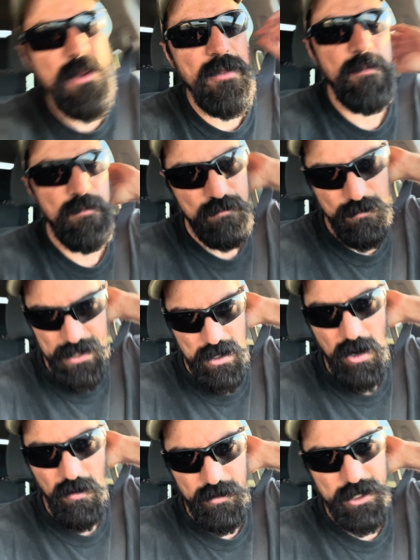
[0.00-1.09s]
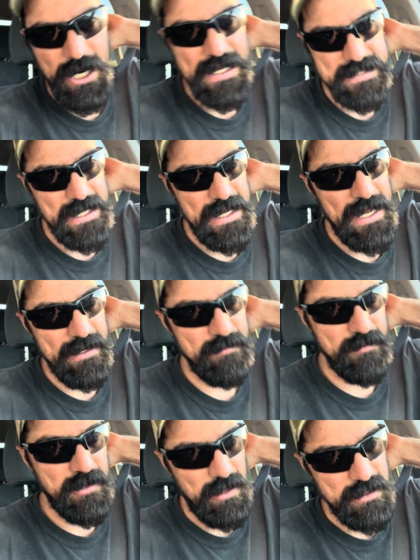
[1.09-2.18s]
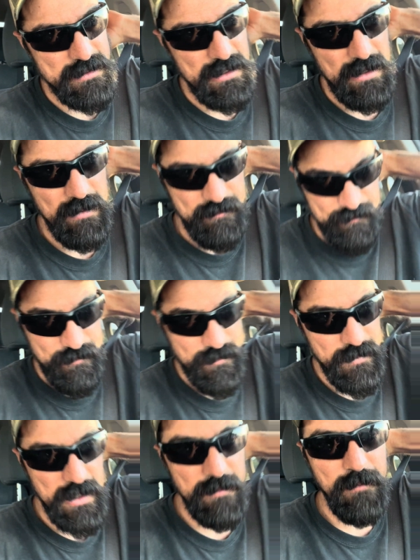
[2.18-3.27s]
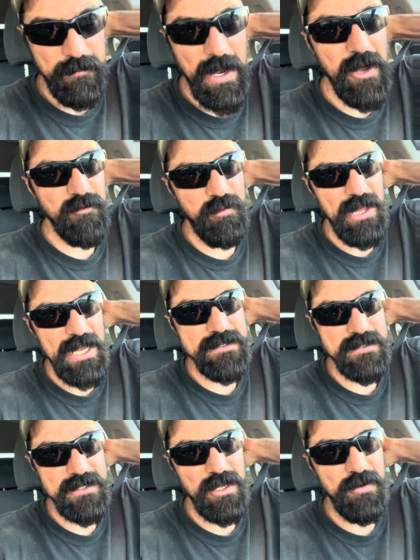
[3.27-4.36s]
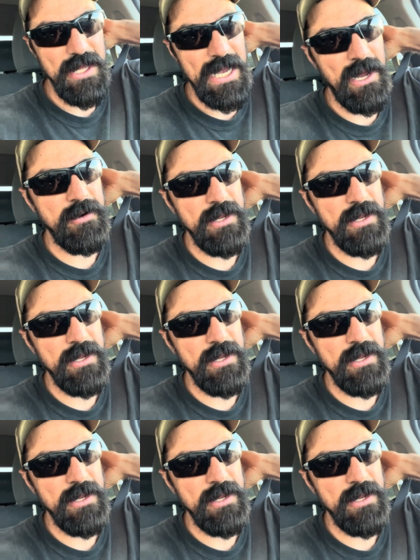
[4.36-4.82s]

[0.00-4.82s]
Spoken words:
of, you know, overgraze it and cause the the amount of plants to go down